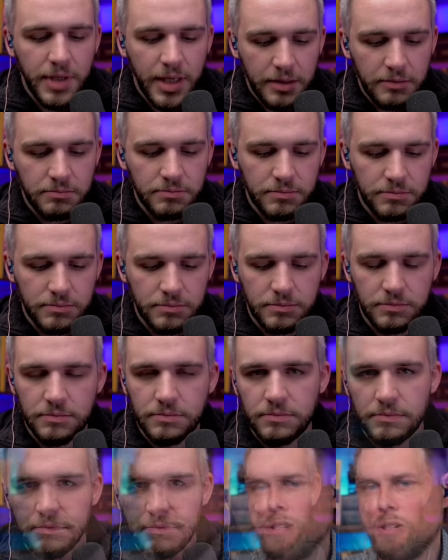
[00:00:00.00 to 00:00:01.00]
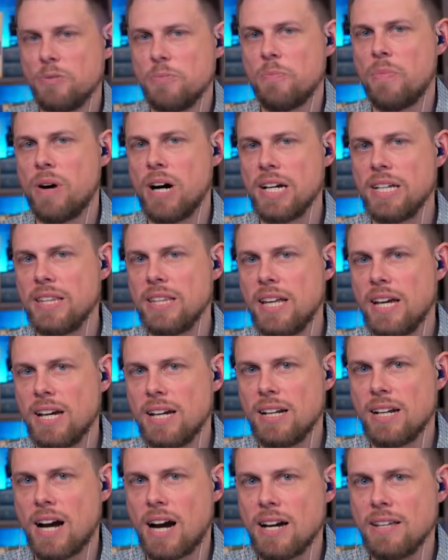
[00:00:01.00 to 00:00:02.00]
Yeah, I don't mind
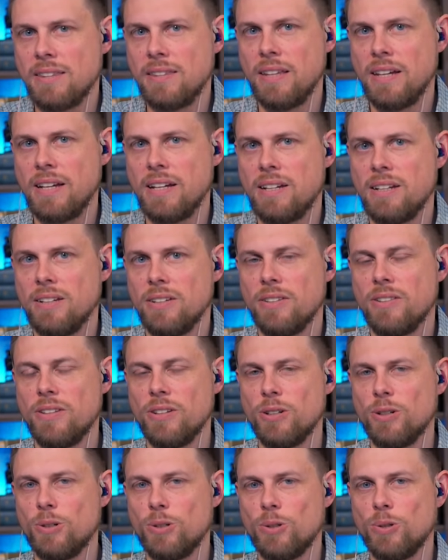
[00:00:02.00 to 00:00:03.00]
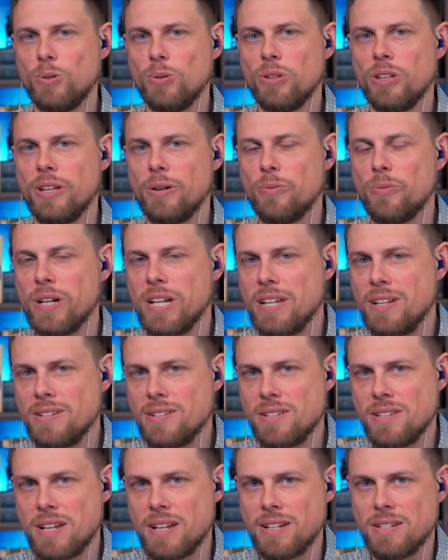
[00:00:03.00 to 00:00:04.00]
that. I think, though, that when he
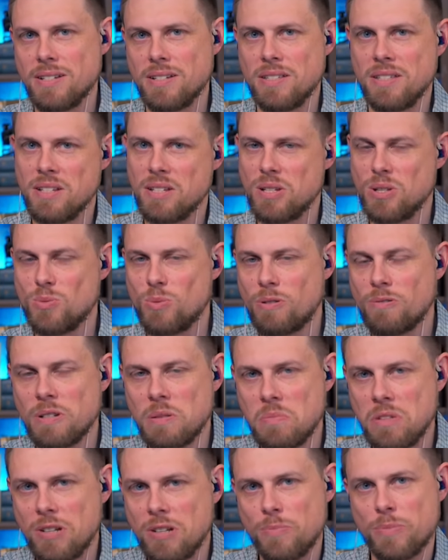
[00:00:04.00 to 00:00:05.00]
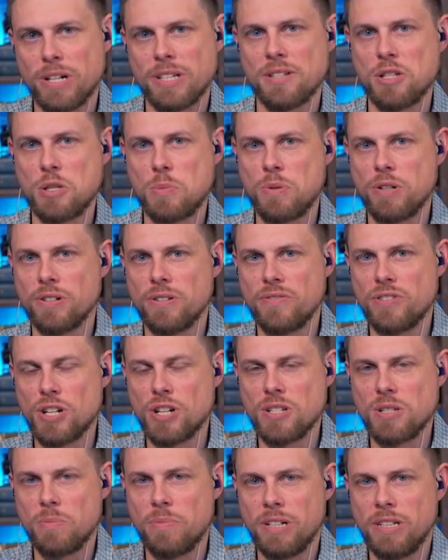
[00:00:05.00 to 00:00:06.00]
says this is what we mean by the spirit of
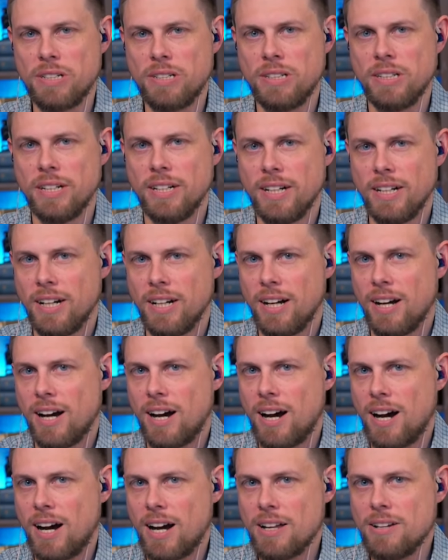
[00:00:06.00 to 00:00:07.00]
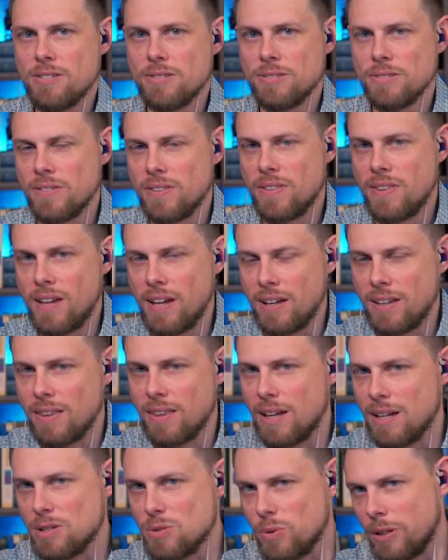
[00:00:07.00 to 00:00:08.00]
Jezebel, I don't think
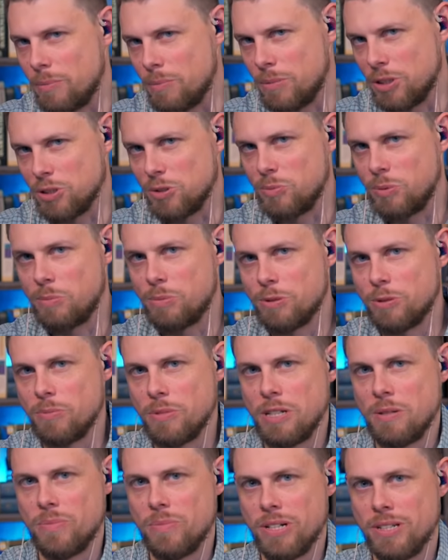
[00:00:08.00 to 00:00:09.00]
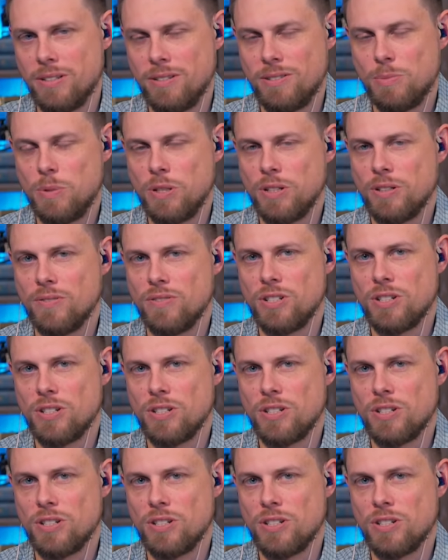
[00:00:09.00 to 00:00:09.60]
that's what most people mean by the spirit of